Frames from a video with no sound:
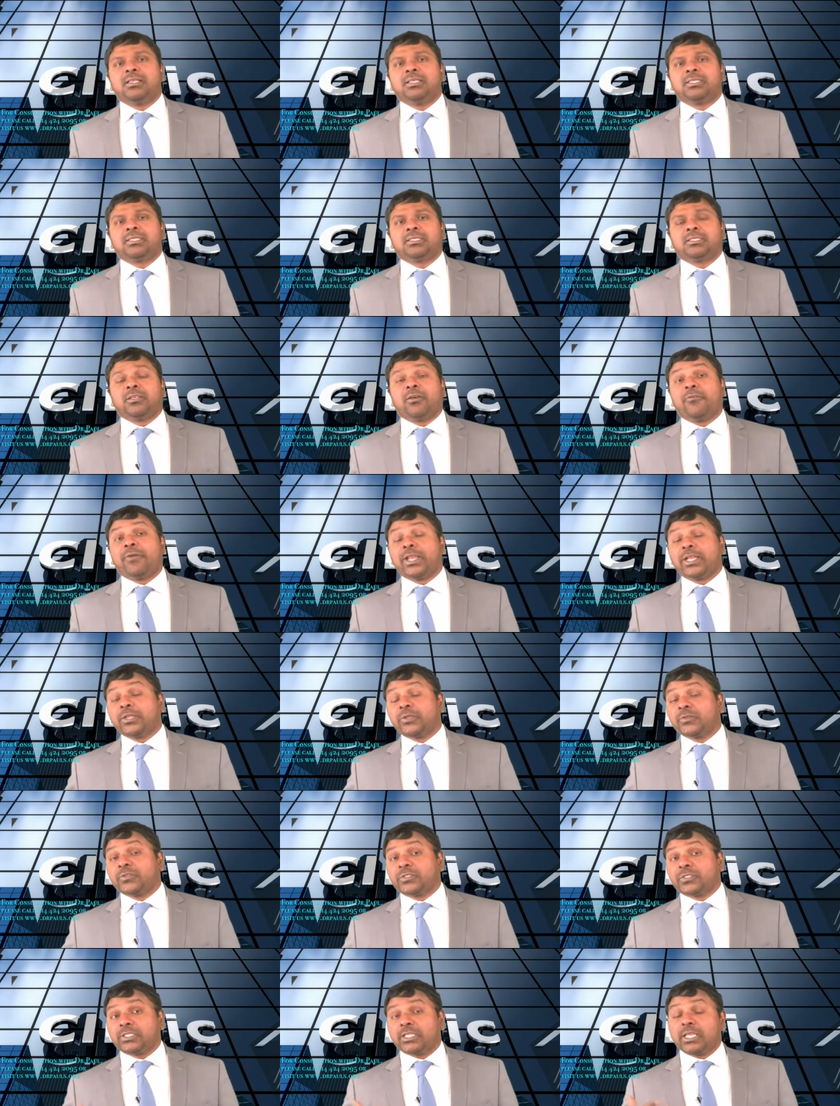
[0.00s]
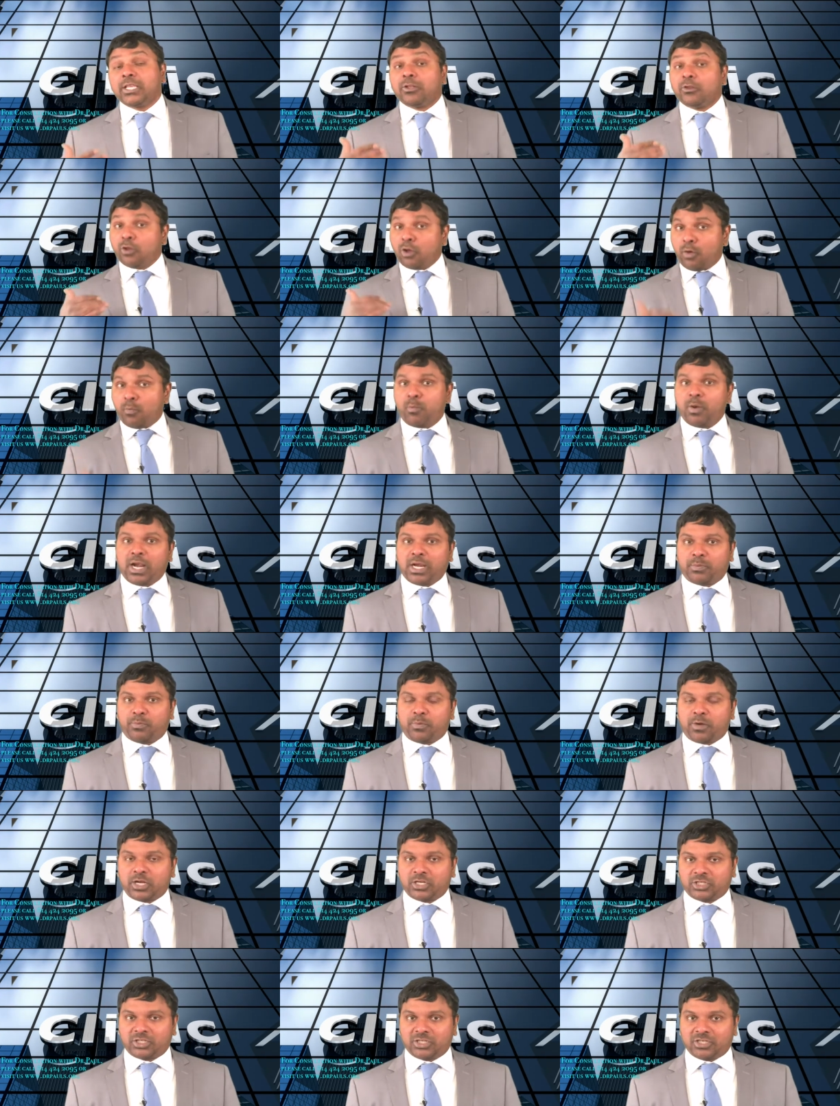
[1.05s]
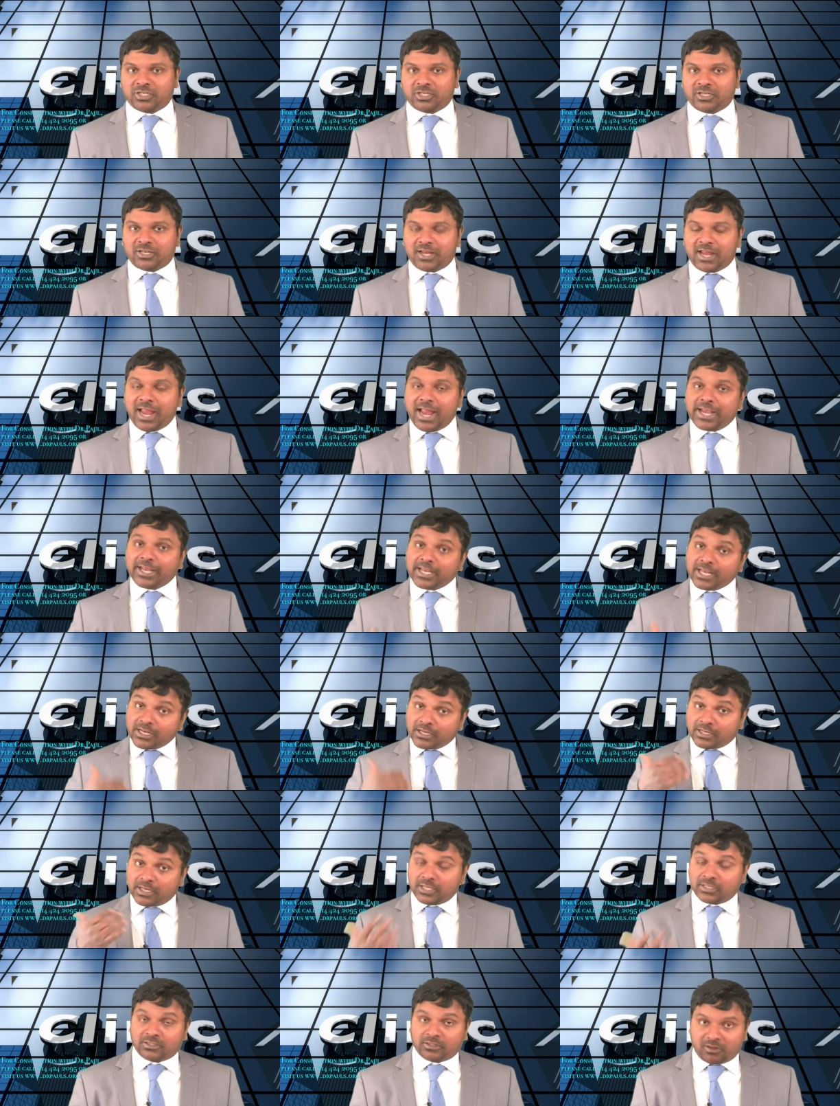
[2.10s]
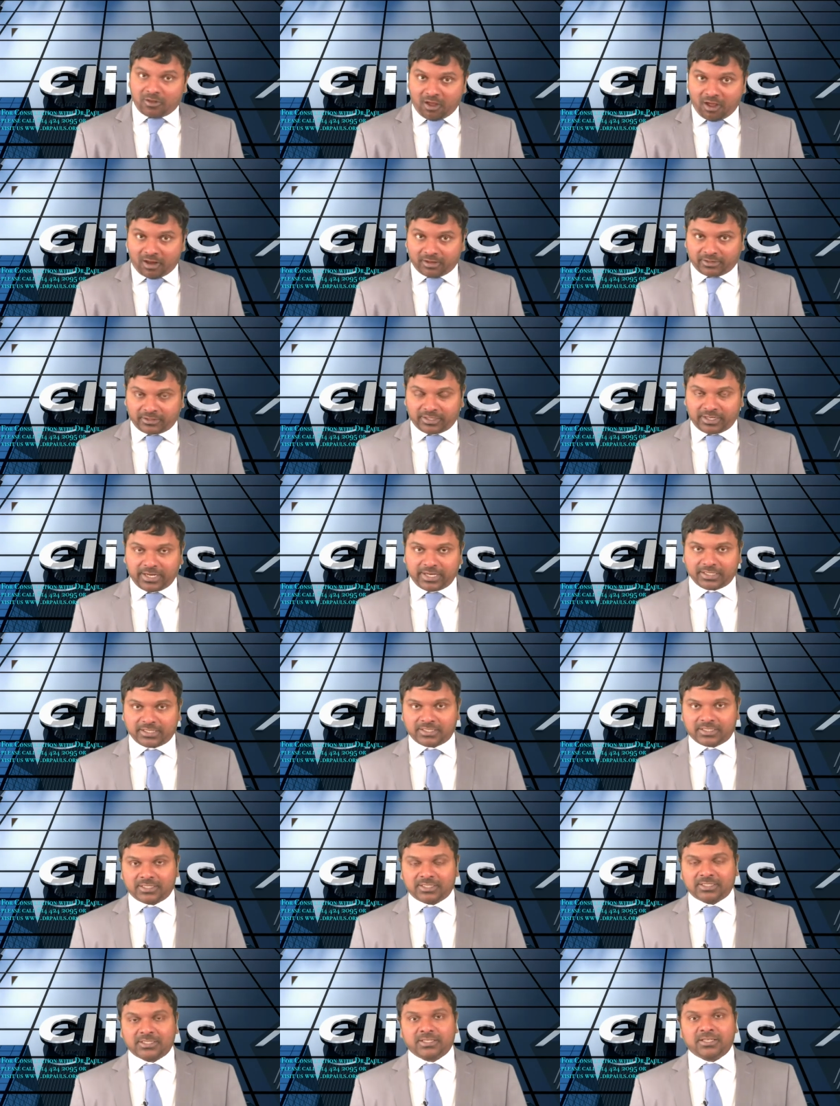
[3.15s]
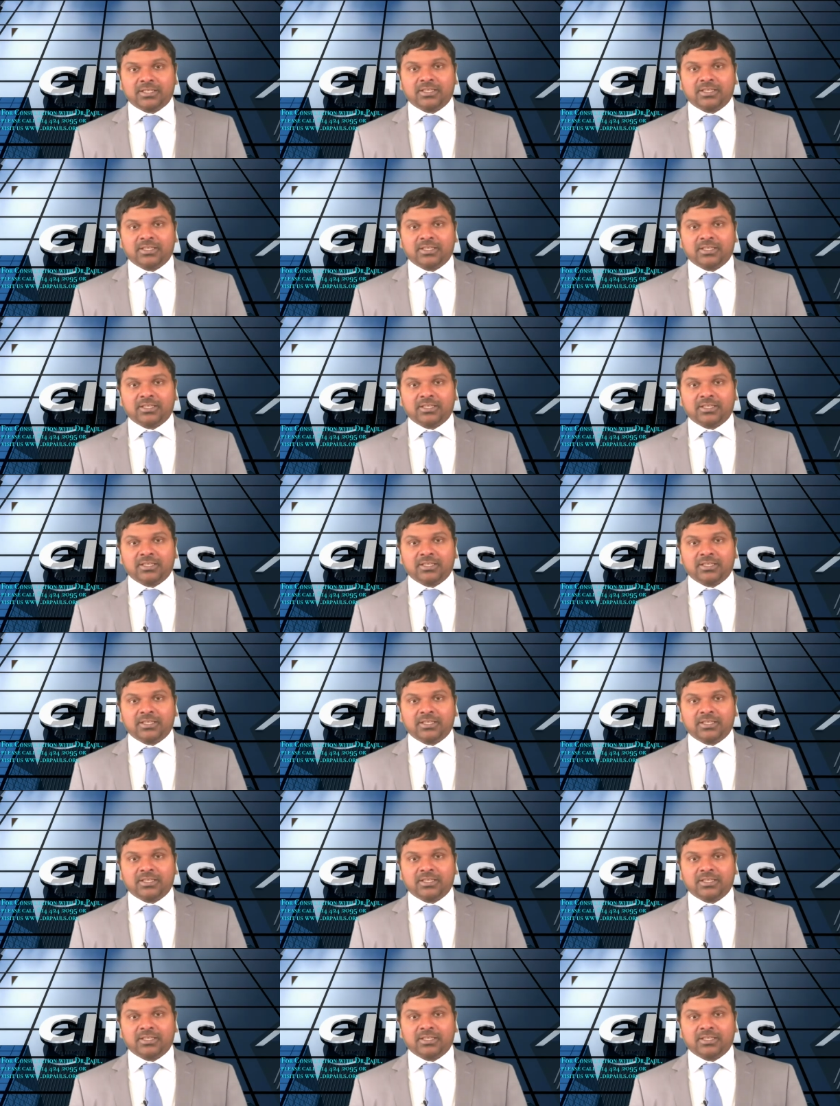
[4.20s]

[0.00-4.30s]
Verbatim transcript: So when you see low blood pressure and increased heart rate,